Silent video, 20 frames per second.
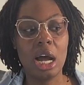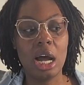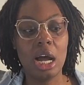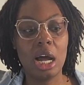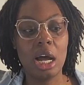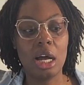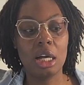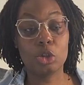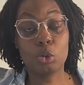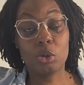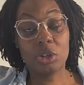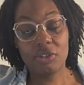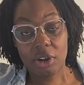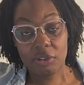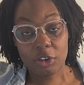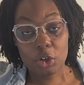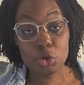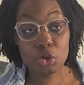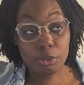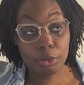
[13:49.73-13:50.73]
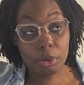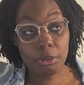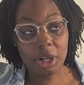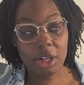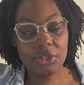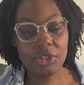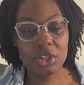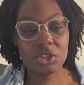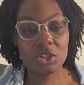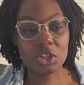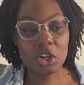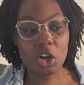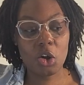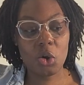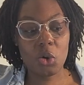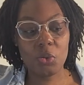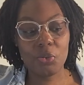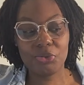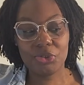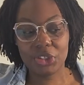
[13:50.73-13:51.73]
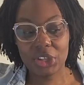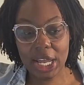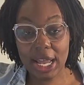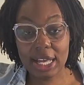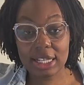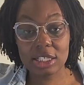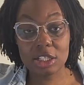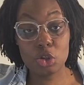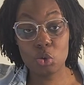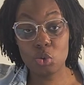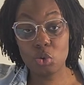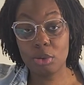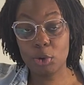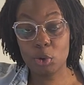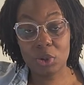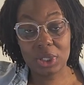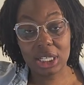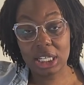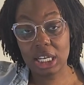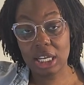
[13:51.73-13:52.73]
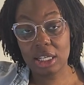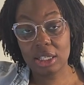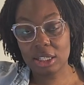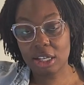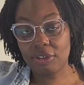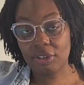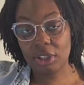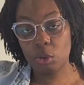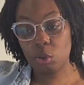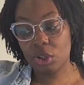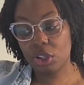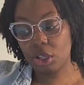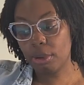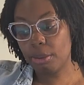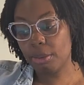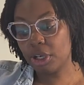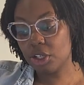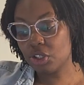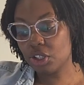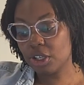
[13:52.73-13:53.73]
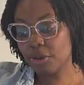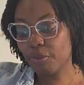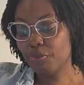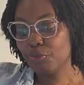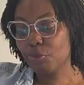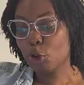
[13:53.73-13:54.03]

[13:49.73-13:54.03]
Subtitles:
2,500 per month. So that's doable. And again, definitely within my budget.